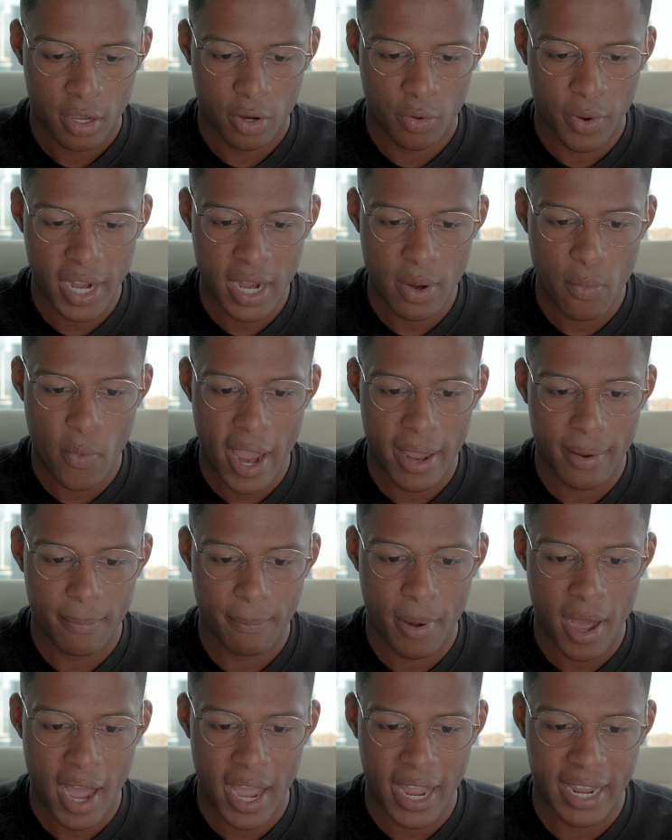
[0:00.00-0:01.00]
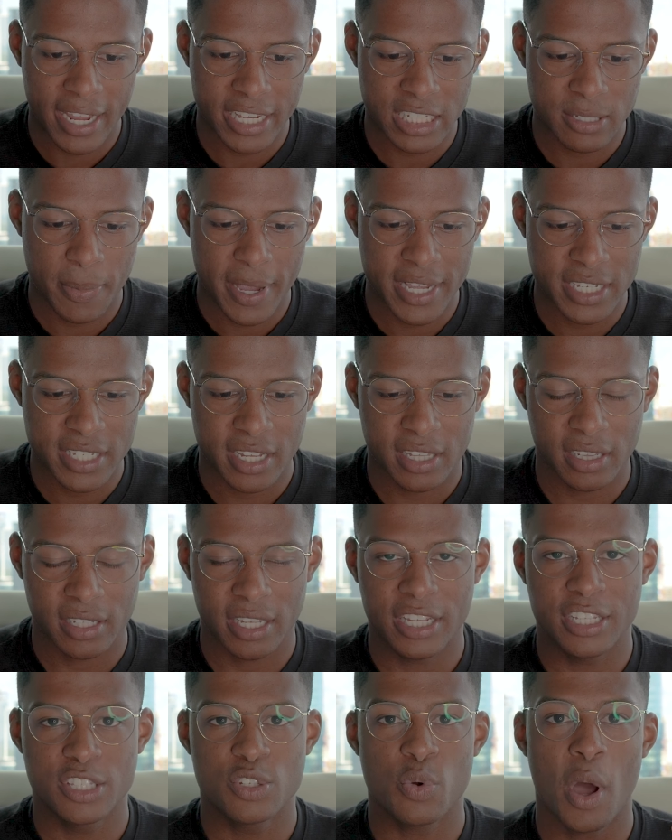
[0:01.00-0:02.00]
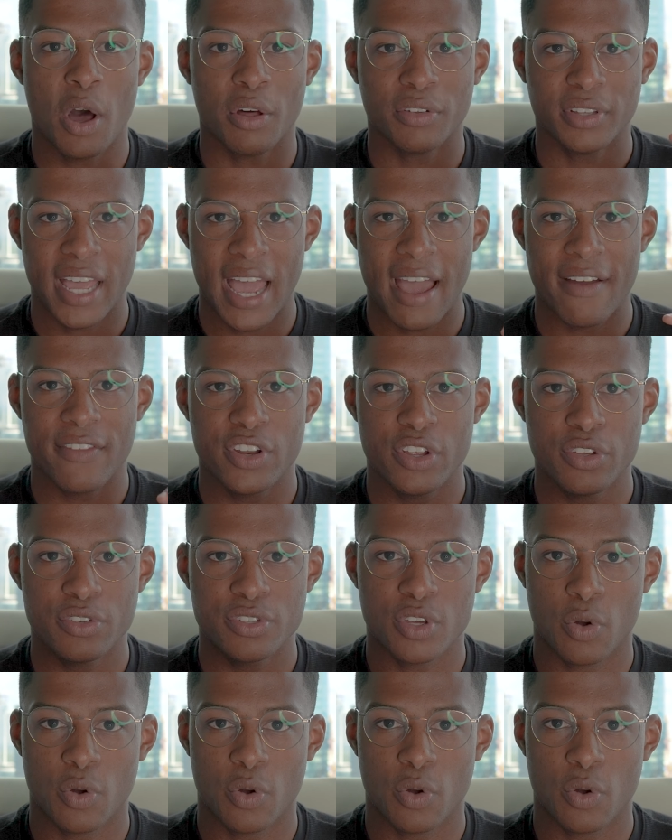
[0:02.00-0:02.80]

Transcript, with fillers: Granny White Pike is basically 12th Avenue.